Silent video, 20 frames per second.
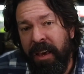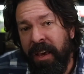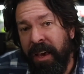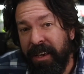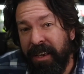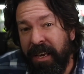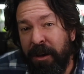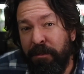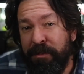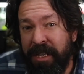
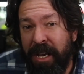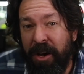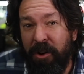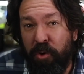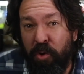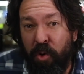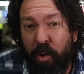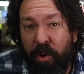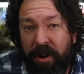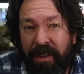It comes
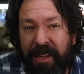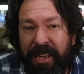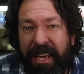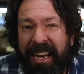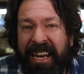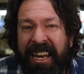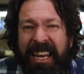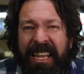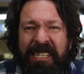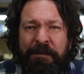out quarterly
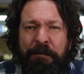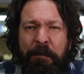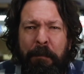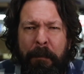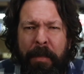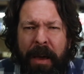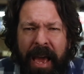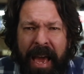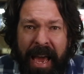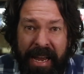and it is
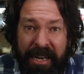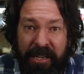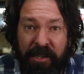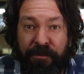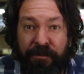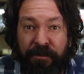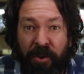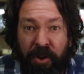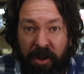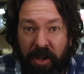packed
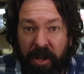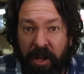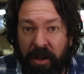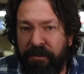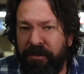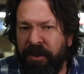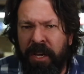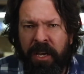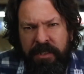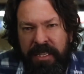full
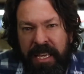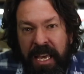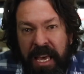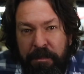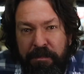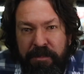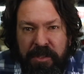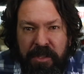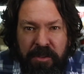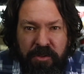of
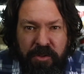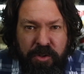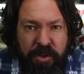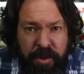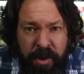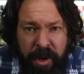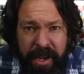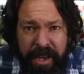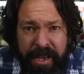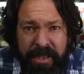tips and
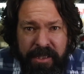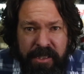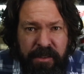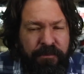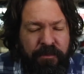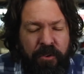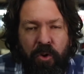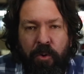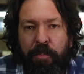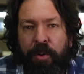tricks,
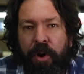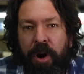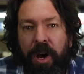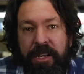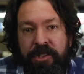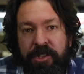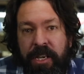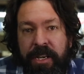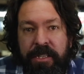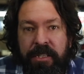full
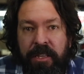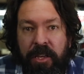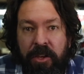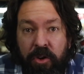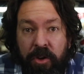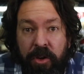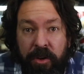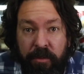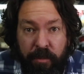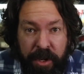projects that
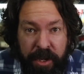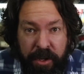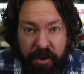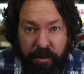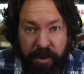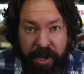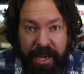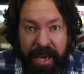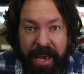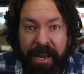you can
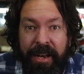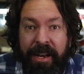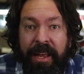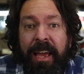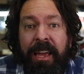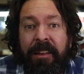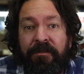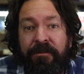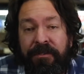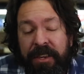recreate,
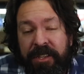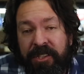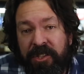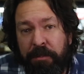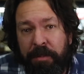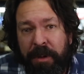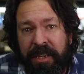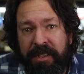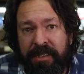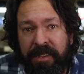and feature
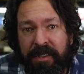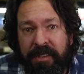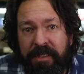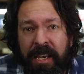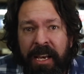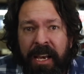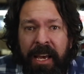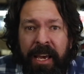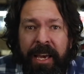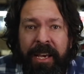
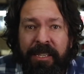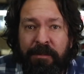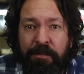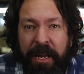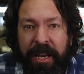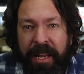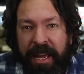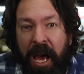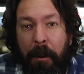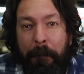pieces
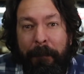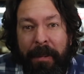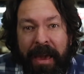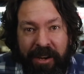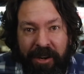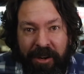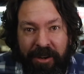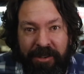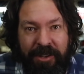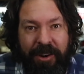explaining how
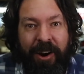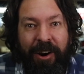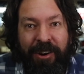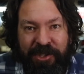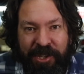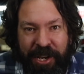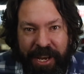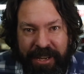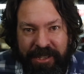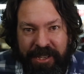makers are
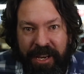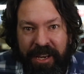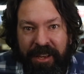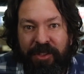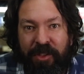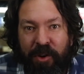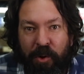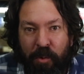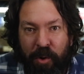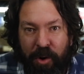
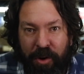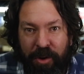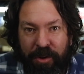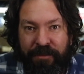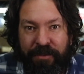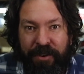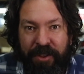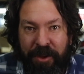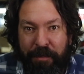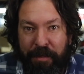changing the
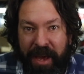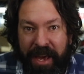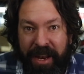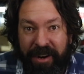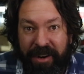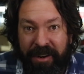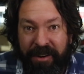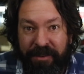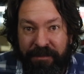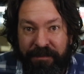world for the
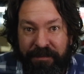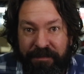better.